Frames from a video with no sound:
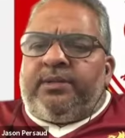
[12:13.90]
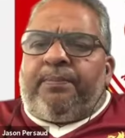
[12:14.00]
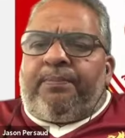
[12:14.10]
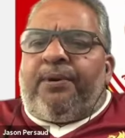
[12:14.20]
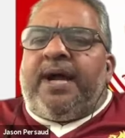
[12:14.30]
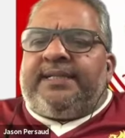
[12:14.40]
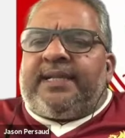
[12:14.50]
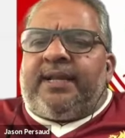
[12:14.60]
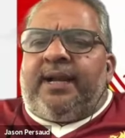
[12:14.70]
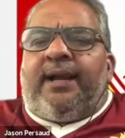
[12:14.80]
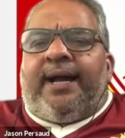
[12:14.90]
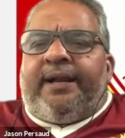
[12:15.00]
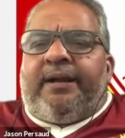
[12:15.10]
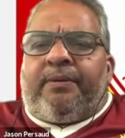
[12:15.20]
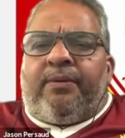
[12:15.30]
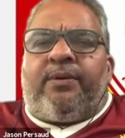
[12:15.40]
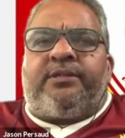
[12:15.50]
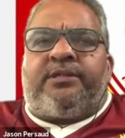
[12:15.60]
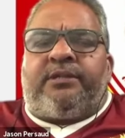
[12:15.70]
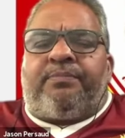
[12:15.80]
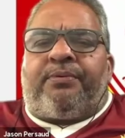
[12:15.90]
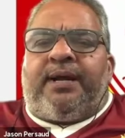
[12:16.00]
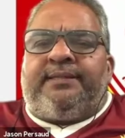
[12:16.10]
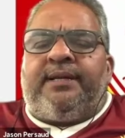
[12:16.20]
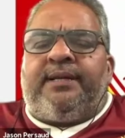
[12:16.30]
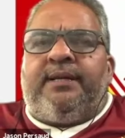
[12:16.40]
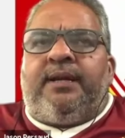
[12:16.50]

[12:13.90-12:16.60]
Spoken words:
was surprised at the lineup. I was surprised,